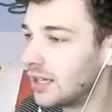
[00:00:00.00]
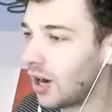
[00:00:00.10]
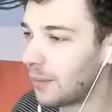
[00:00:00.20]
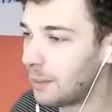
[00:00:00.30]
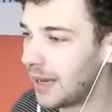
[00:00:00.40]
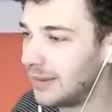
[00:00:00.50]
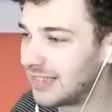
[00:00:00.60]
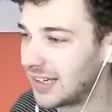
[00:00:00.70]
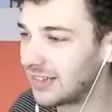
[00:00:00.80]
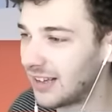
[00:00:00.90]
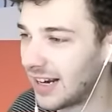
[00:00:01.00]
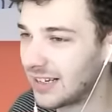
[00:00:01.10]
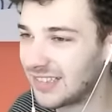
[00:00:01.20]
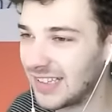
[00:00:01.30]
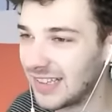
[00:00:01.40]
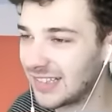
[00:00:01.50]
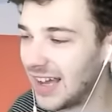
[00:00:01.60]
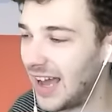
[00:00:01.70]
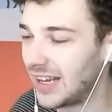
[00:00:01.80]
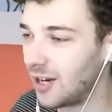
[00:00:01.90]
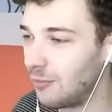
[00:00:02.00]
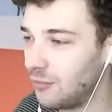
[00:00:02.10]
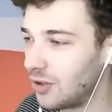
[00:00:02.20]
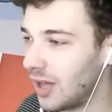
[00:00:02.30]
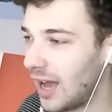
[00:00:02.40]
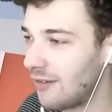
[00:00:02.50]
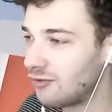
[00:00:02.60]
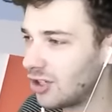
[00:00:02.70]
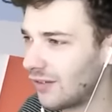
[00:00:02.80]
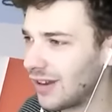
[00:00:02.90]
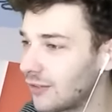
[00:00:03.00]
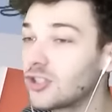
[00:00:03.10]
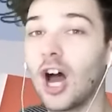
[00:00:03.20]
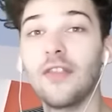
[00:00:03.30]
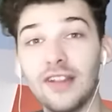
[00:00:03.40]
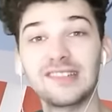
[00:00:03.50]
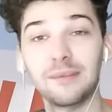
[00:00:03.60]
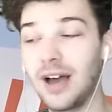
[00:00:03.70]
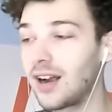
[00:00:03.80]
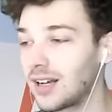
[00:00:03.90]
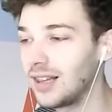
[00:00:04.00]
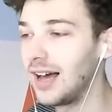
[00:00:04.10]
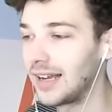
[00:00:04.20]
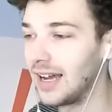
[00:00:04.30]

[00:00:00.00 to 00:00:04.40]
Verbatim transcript: you know, I'm the babysitter, so I gotta sit this guy, you know? I've, you know, I've never done this. I'm not gonna lie,